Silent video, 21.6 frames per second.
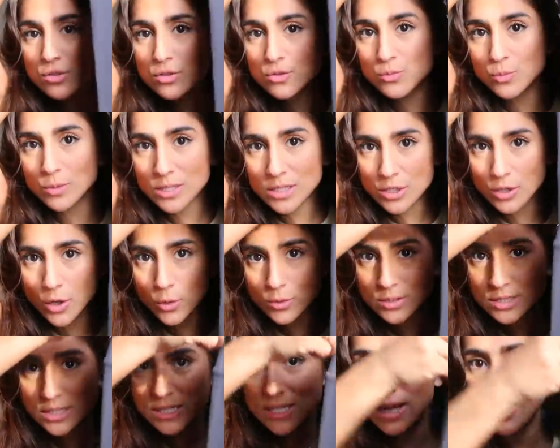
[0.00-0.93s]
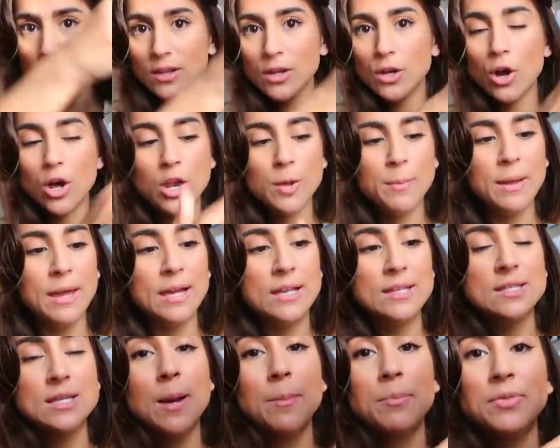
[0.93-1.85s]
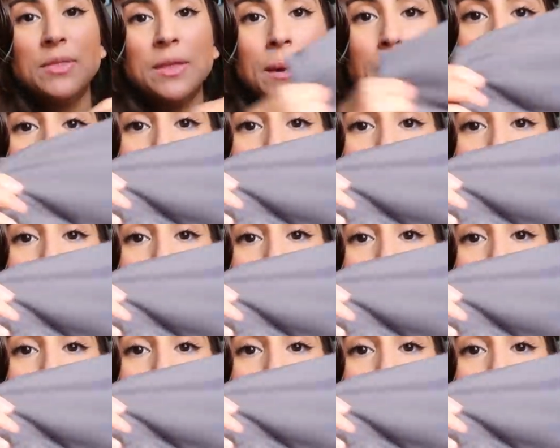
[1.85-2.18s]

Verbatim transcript: There's really no detailing on them except the